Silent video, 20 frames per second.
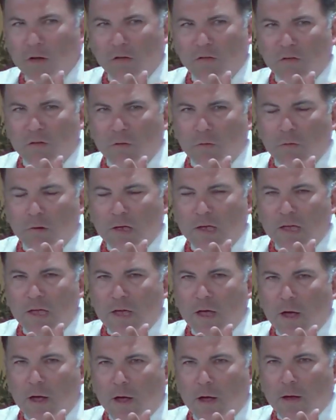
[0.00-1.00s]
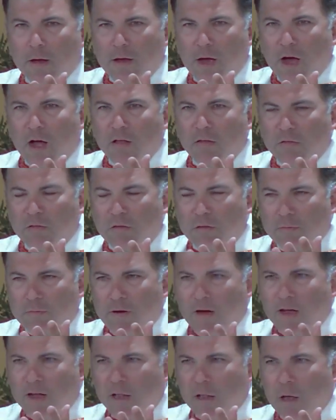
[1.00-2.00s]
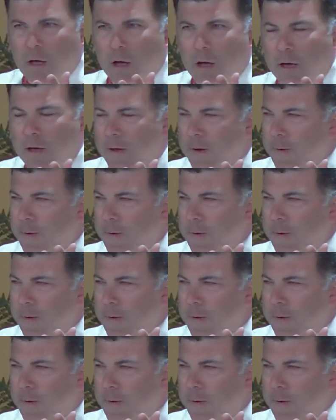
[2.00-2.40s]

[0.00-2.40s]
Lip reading: to God's divine law.